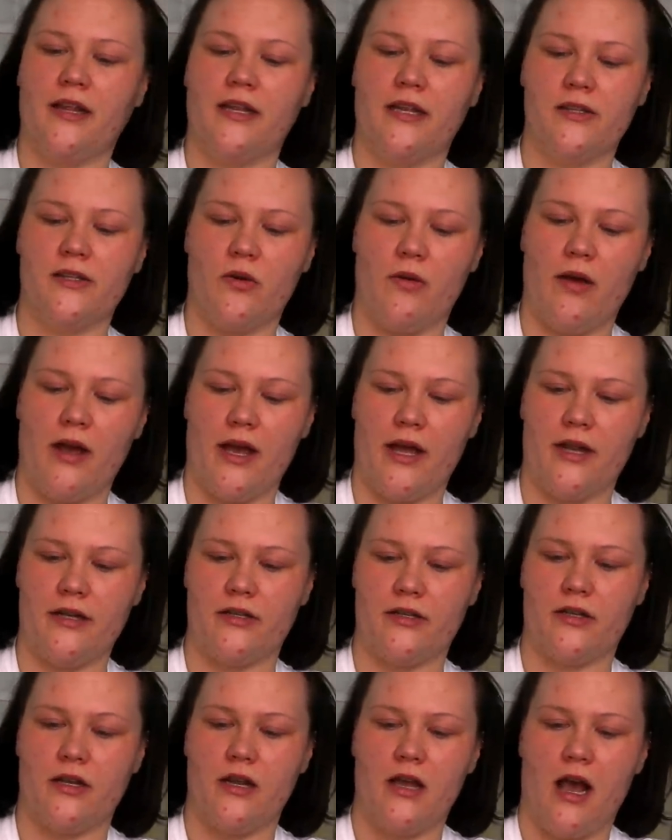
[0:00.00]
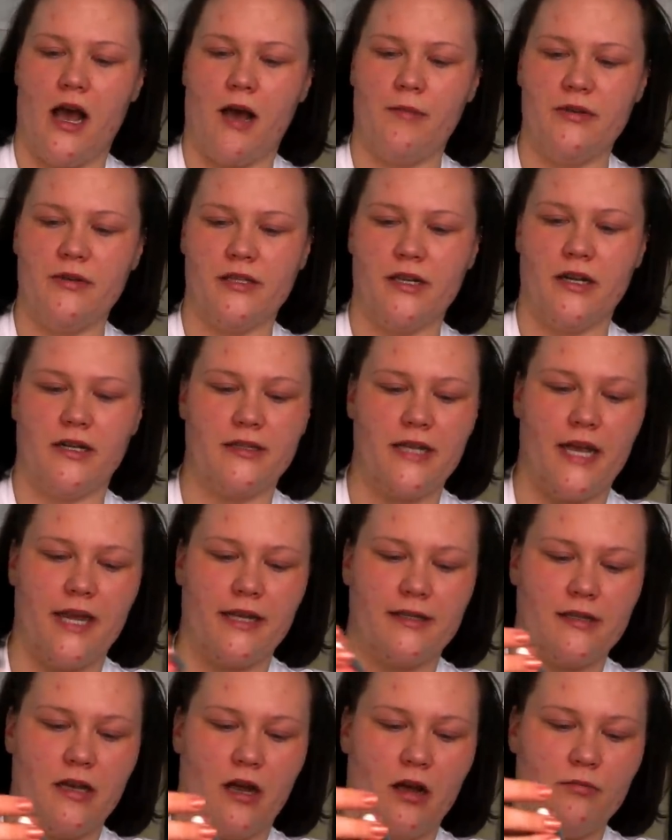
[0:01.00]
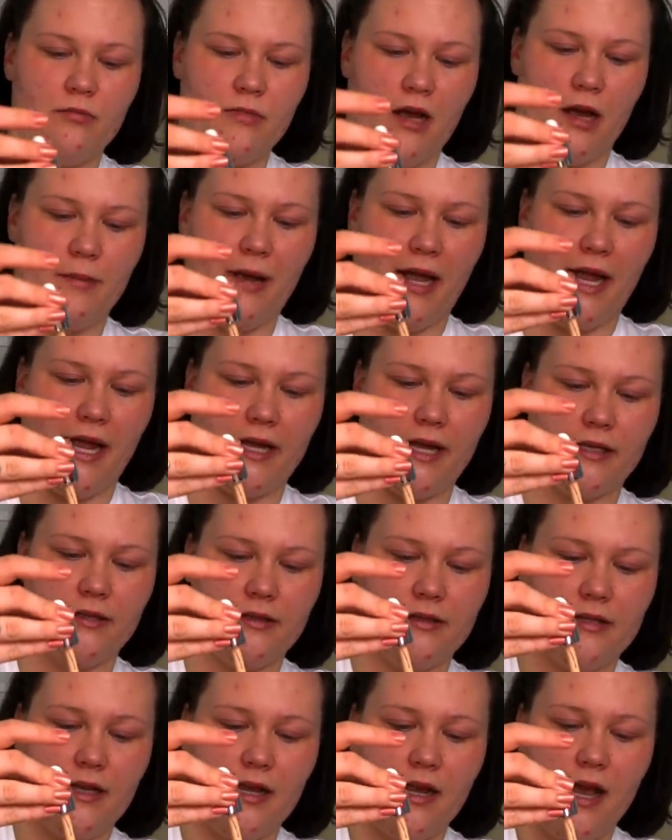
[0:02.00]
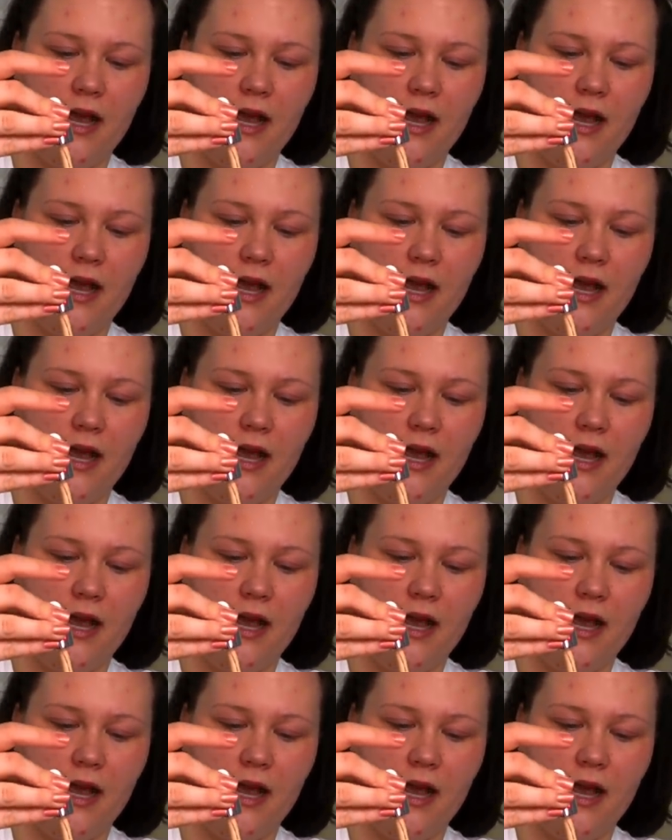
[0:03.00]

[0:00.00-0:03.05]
Let's go ahead and I'm just gonna take some on my hands